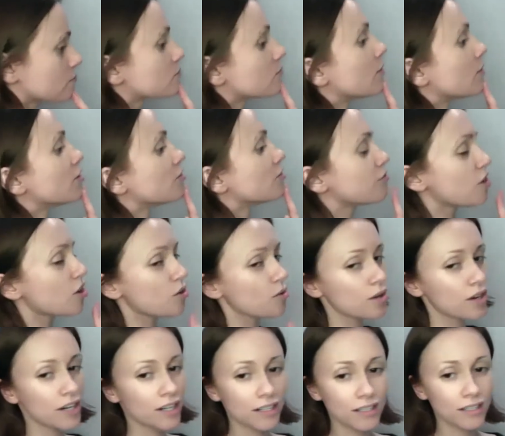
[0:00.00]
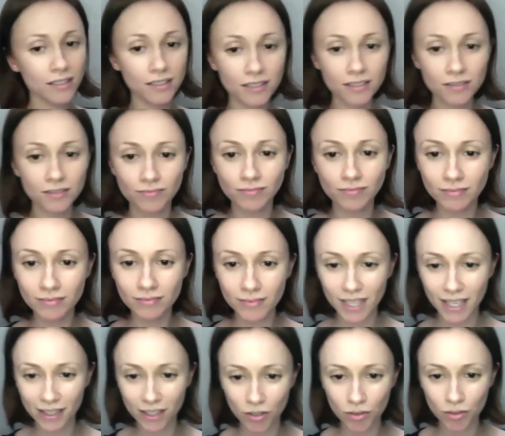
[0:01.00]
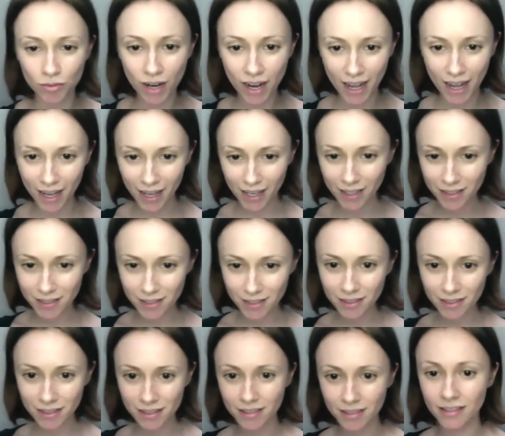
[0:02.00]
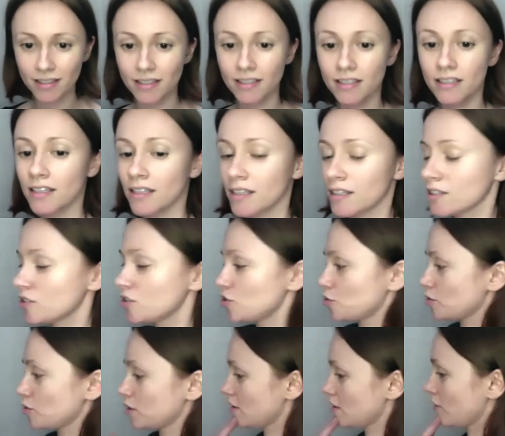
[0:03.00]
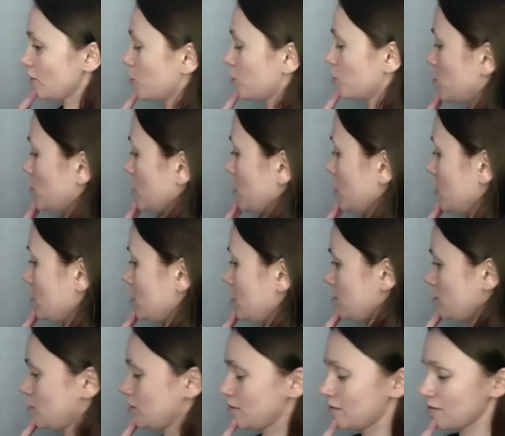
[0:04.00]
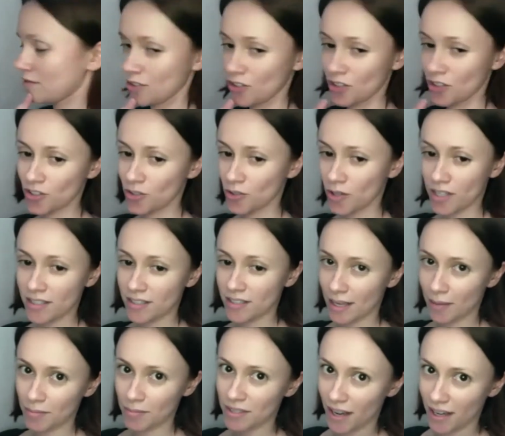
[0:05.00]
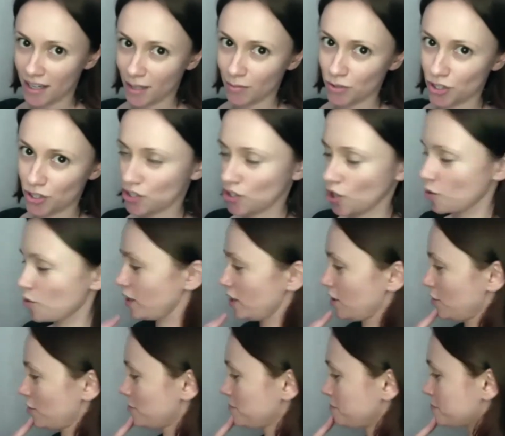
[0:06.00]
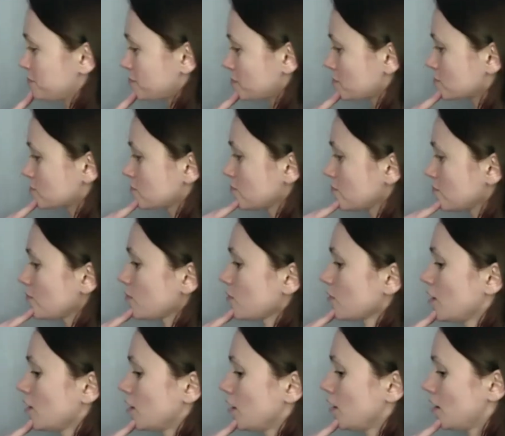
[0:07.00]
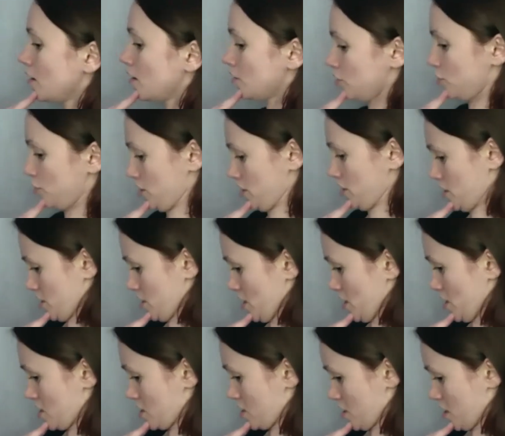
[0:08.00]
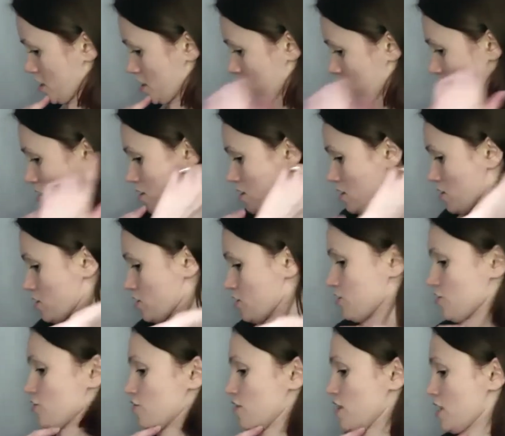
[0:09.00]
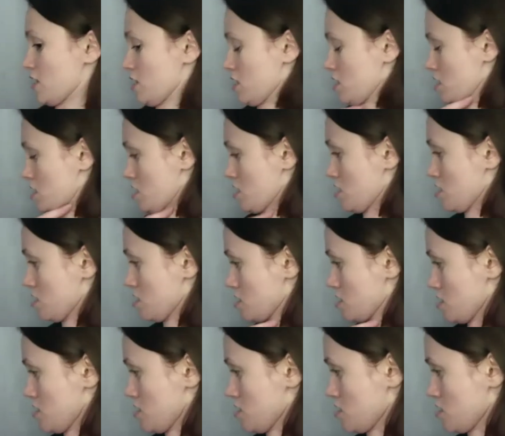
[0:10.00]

forward. Take a rest. Do another one. You can do on the same side. I'm just showing you. Chin tuck, contracting here,